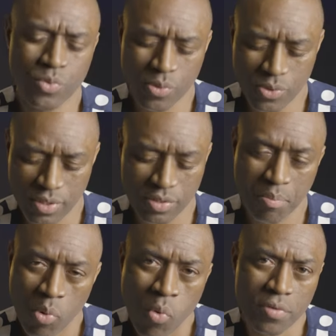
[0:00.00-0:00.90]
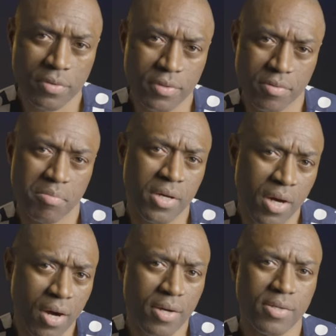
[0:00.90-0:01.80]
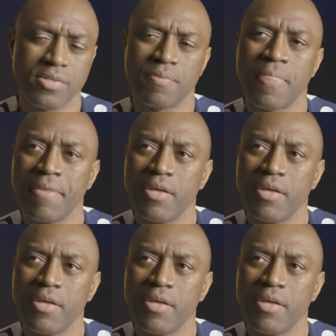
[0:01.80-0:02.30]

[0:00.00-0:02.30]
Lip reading: roots is important because